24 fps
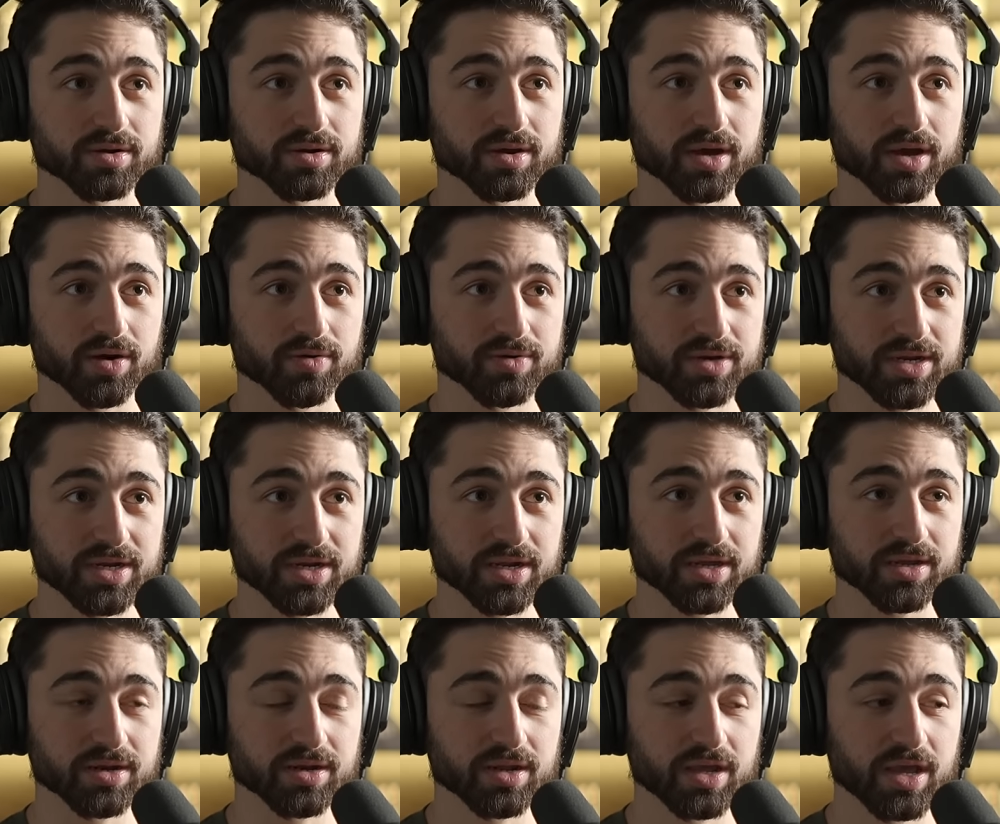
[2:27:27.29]
i don't need
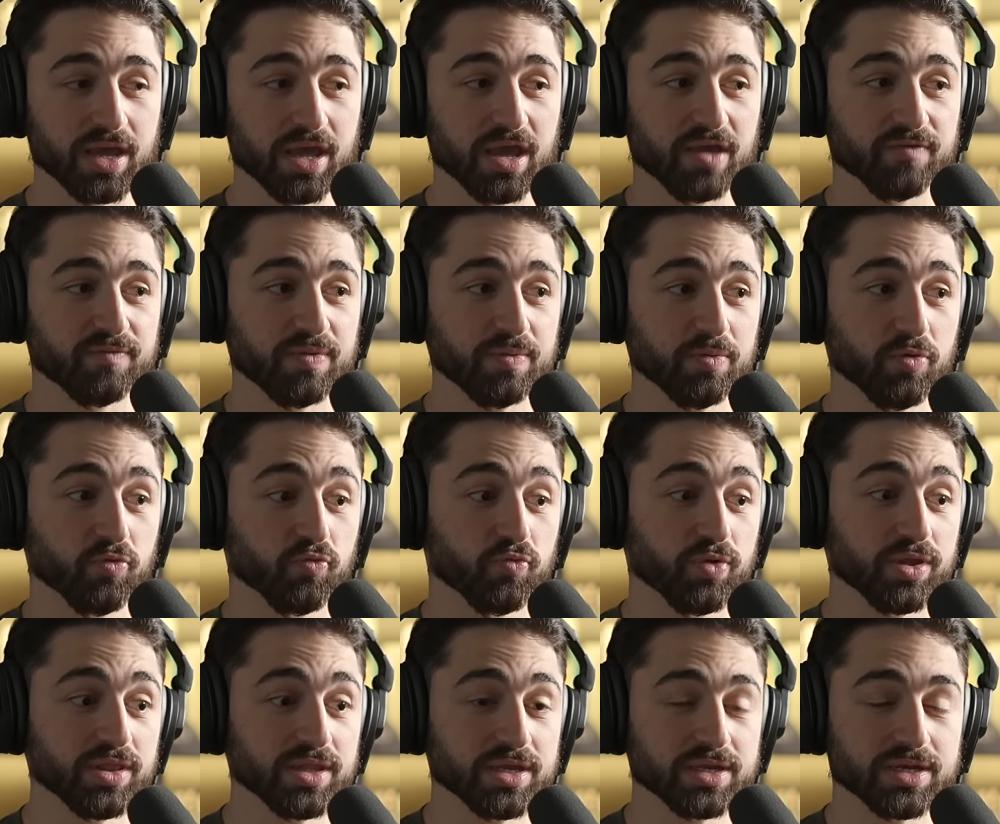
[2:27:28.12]
it right. people
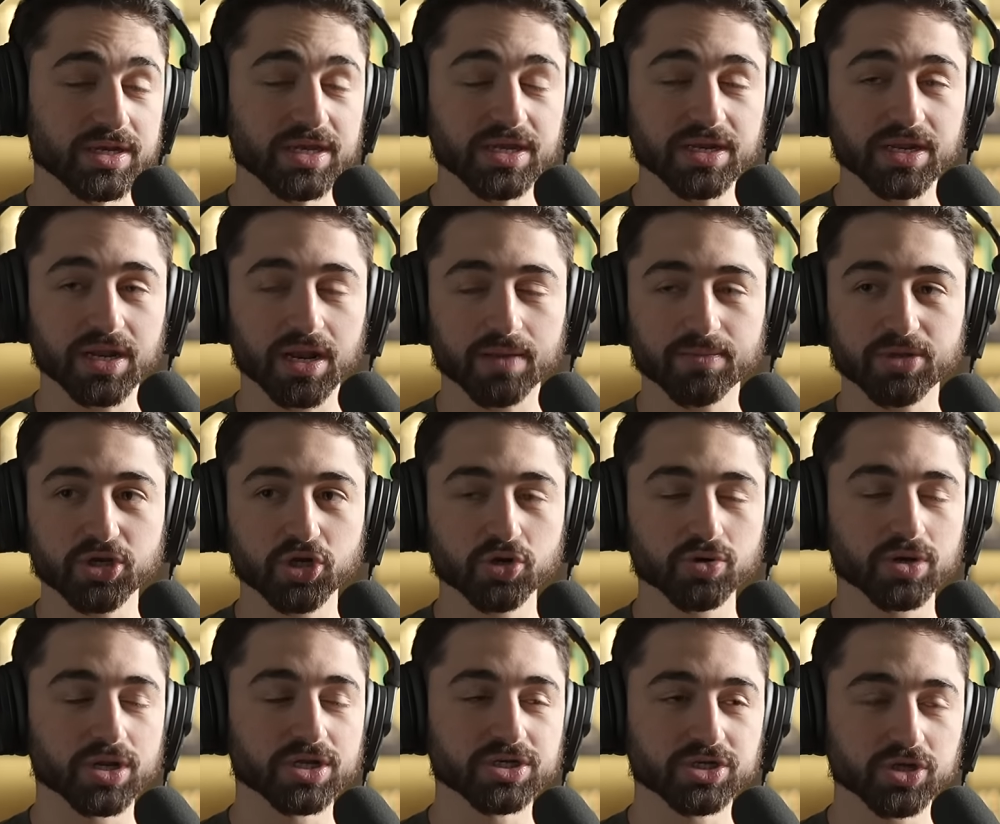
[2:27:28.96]
really need it i mean
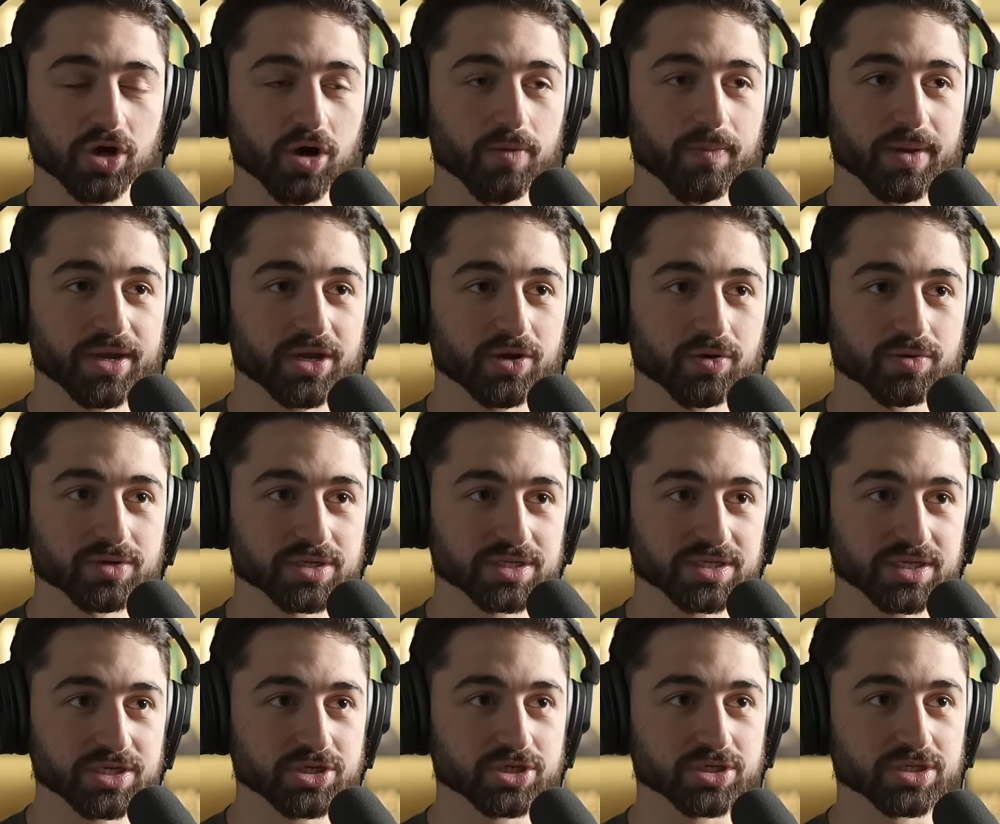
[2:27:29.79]
you're an adult make your own
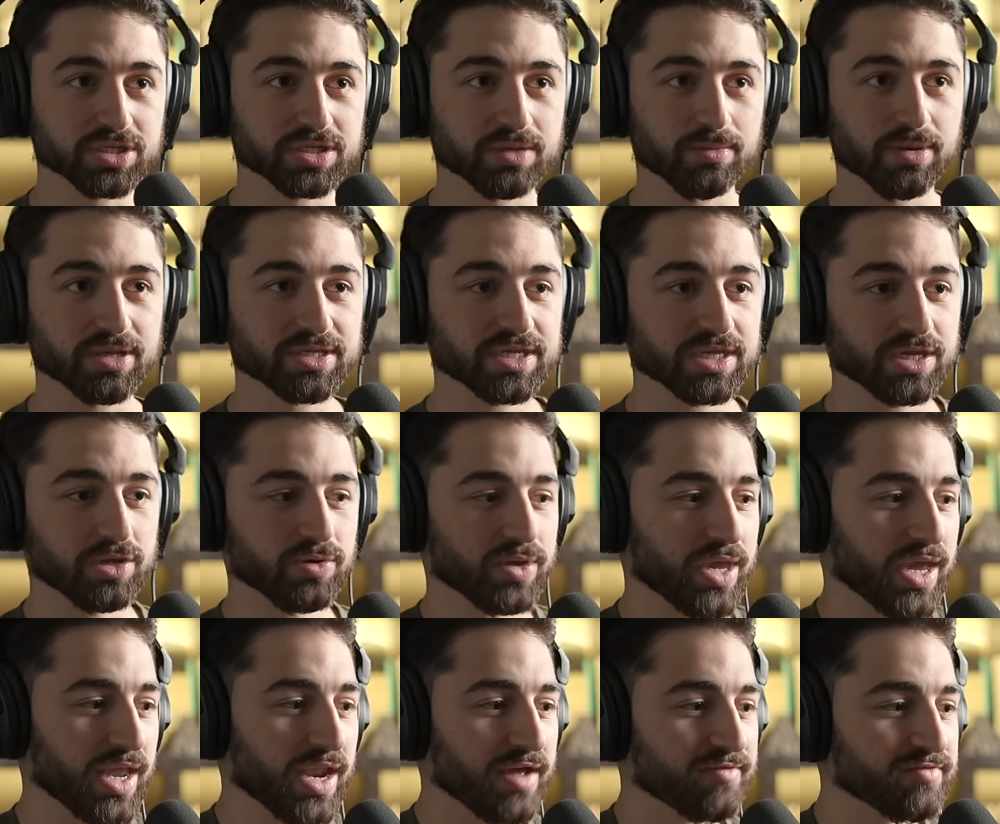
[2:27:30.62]
decisions i'm not saying you
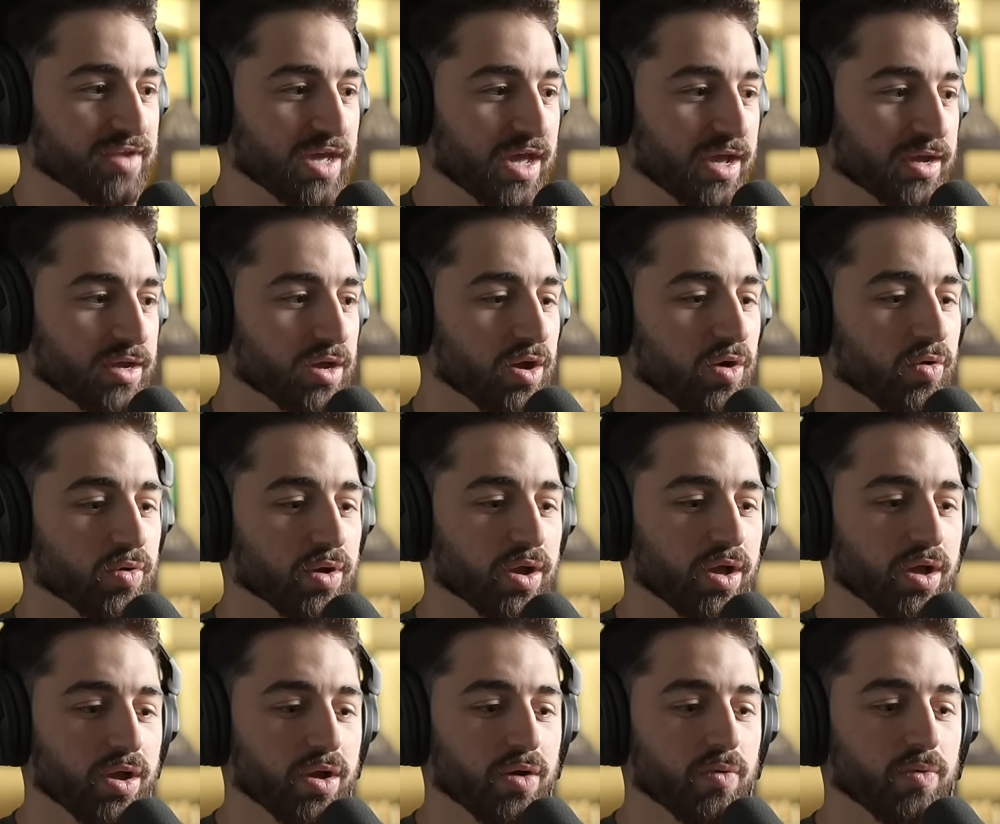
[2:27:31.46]
can't have diet coke
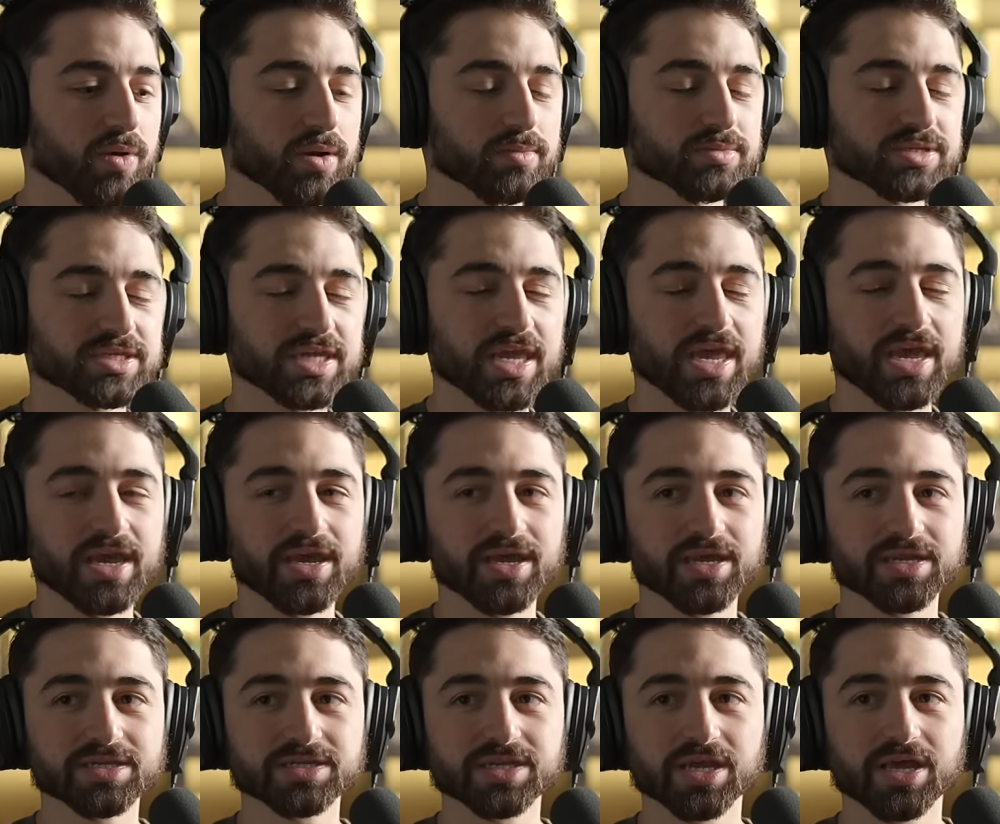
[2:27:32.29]
what i'm saying
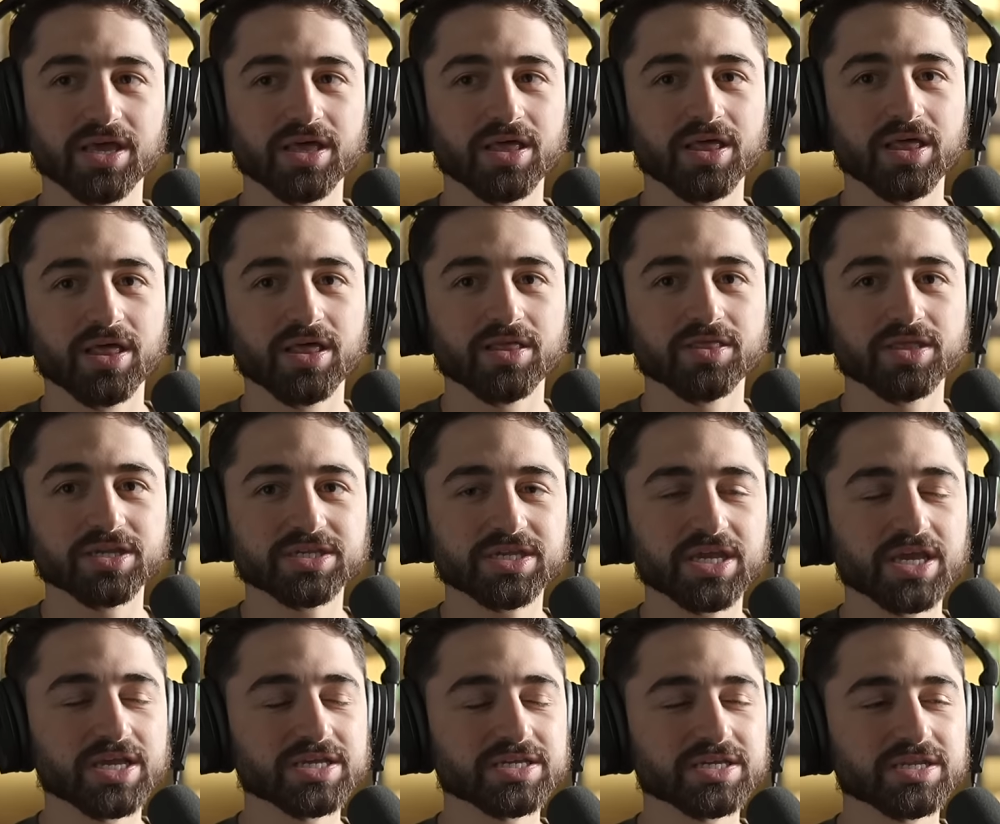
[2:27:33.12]
is
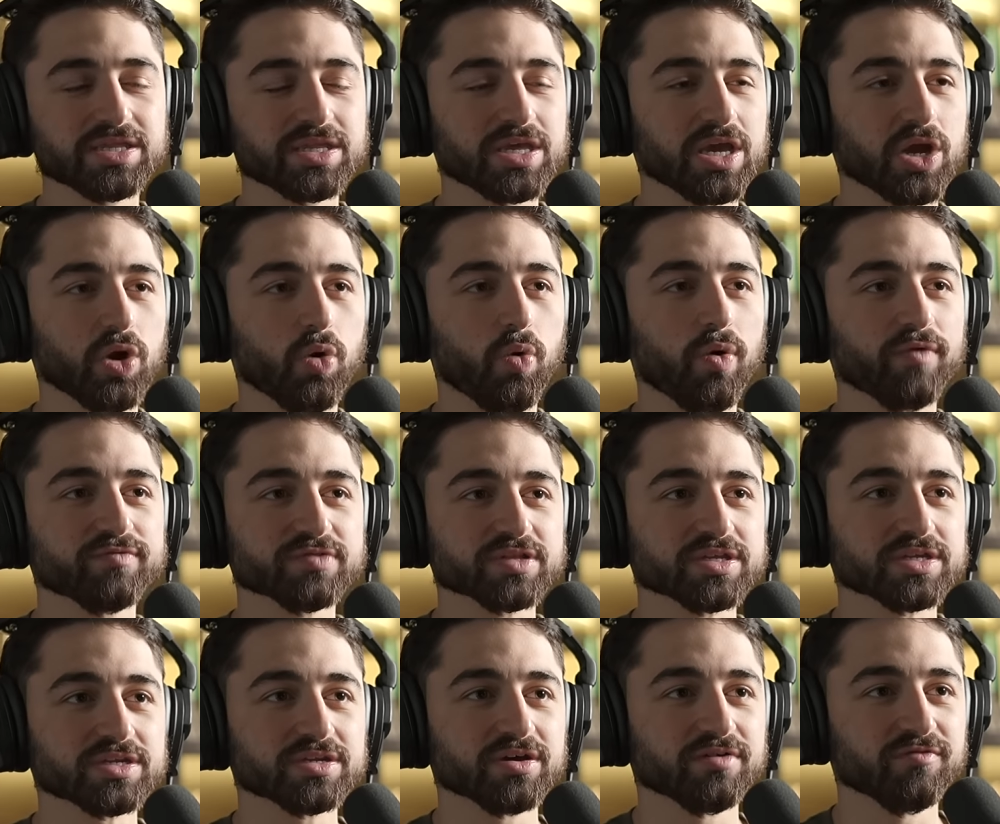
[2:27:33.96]
this isn't the
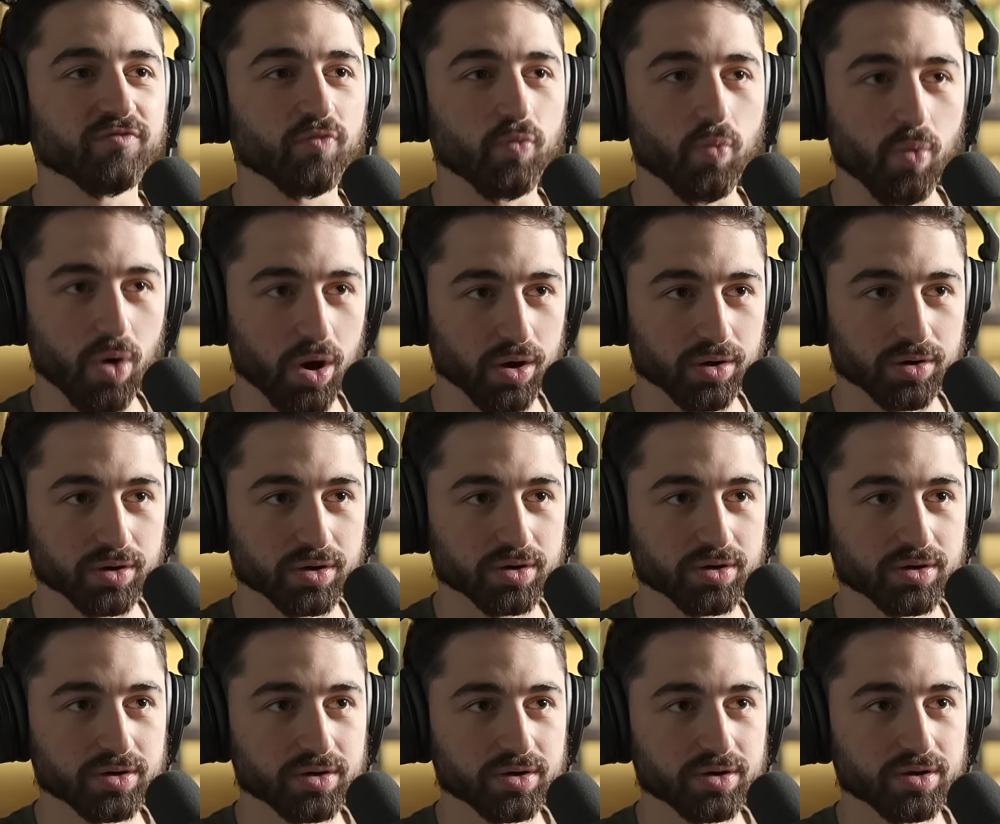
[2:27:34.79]
equivalent of water